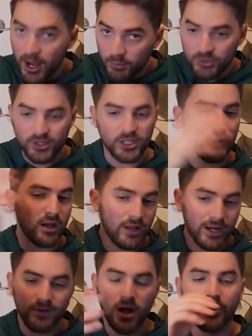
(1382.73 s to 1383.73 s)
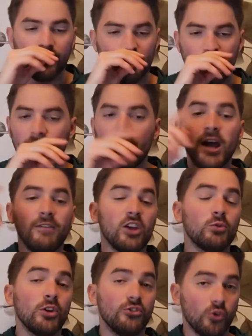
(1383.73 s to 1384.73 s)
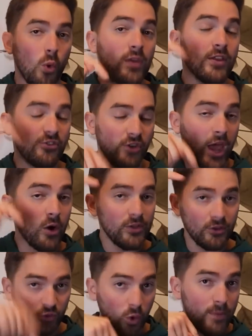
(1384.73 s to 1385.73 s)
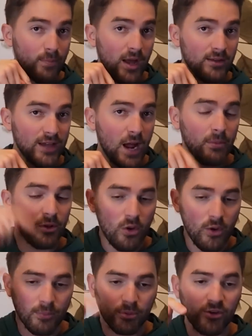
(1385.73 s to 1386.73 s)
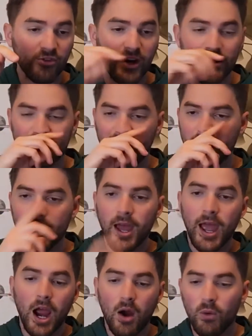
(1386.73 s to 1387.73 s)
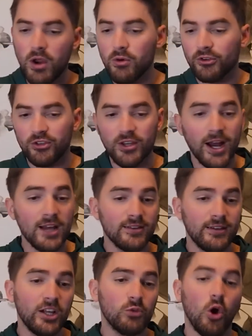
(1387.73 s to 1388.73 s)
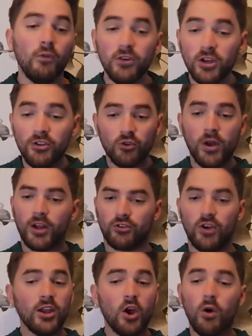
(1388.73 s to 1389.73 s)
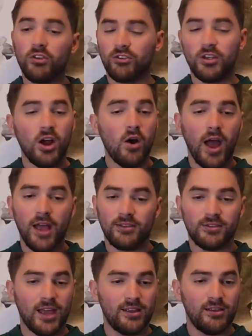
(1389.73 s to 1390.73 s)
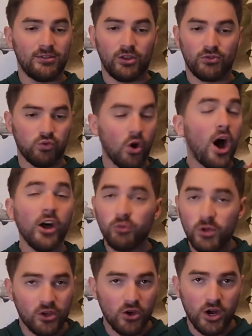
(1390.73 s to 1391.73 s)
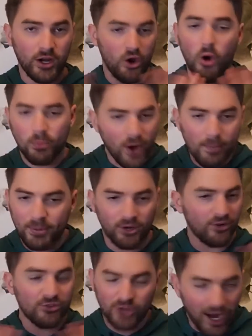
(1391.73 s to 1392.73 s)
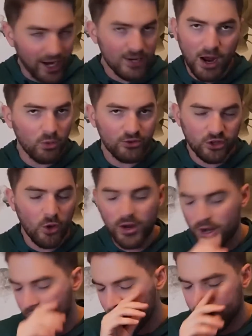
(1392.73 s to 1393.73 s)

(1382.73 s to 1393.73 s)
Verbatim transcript: We talked about a lot of other stuff. If you guys want to join the channel, hit the join button down below. I'd appreciate that. And we will see you guys in the next one. Hopefully you enjoyed it. Try to go as raw as we could. No prep here. Just talking about what's going on.